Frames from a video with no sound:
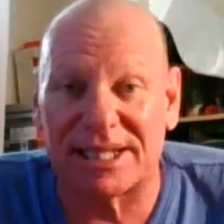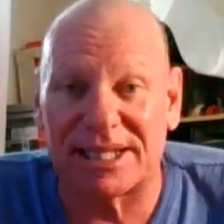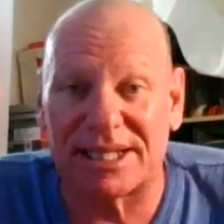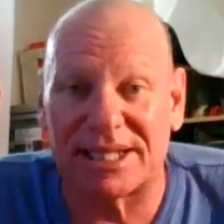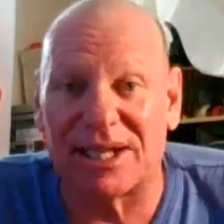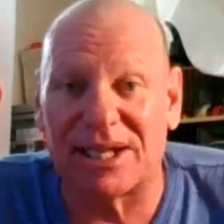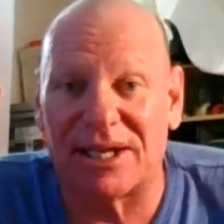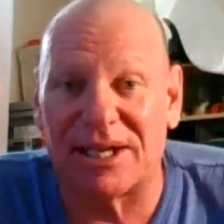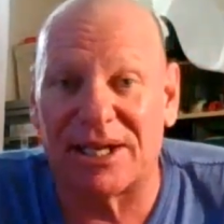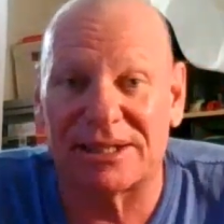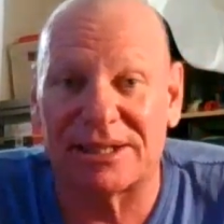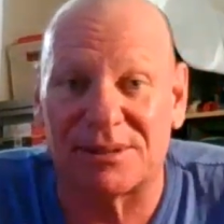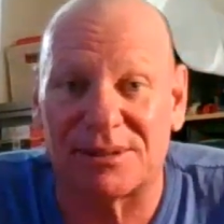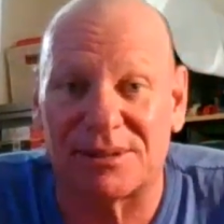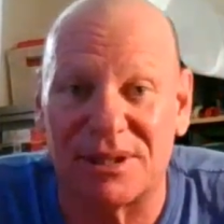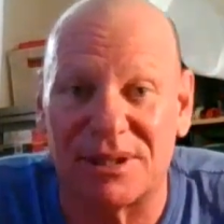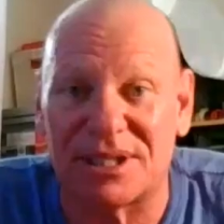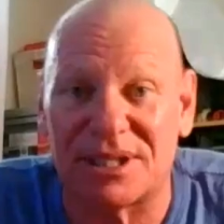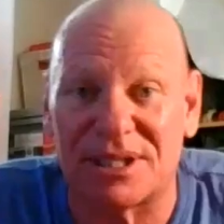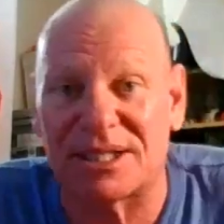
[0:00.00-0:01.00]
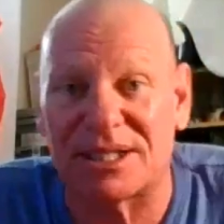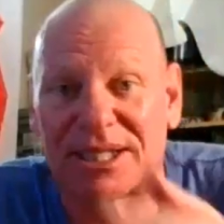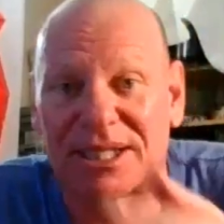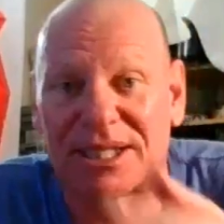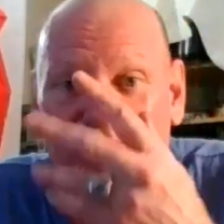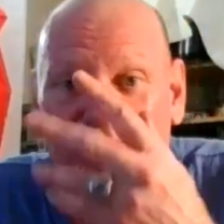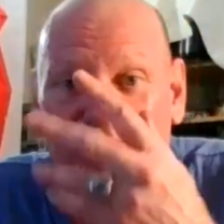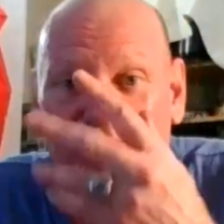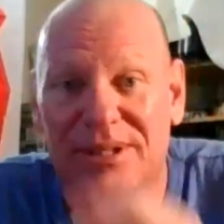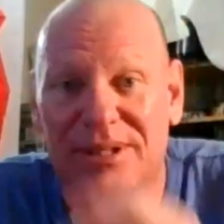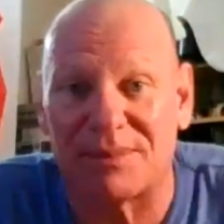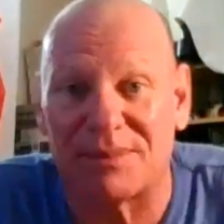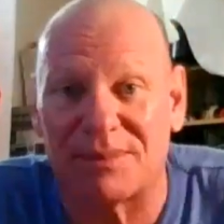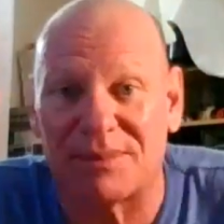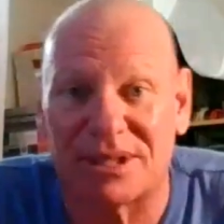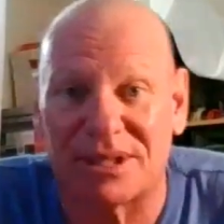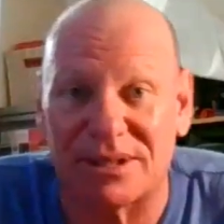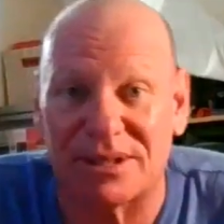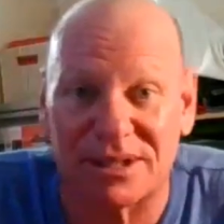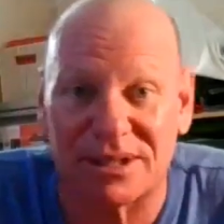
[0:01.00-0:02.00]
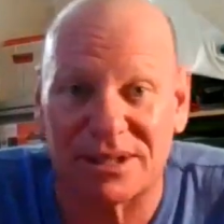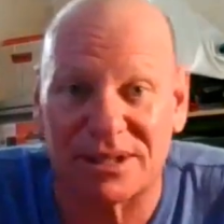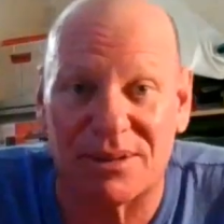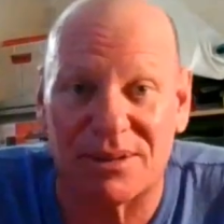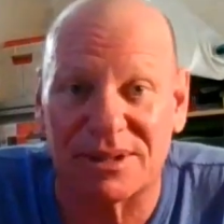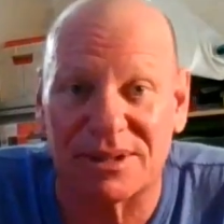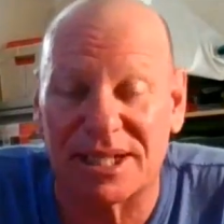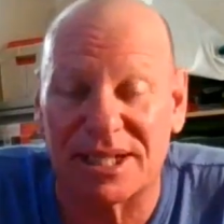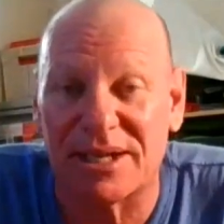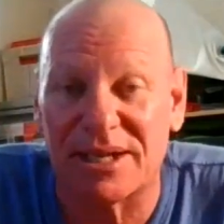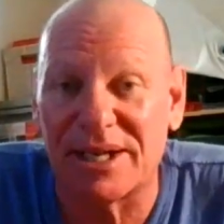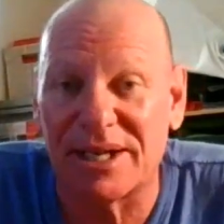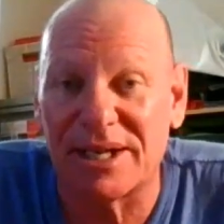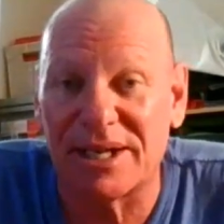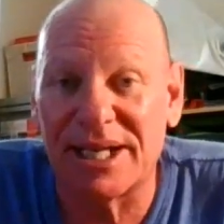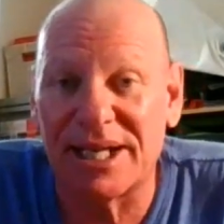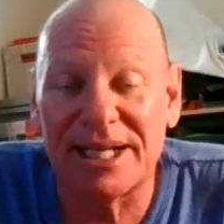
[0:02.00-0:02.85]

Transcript: client, to Mr. So and so.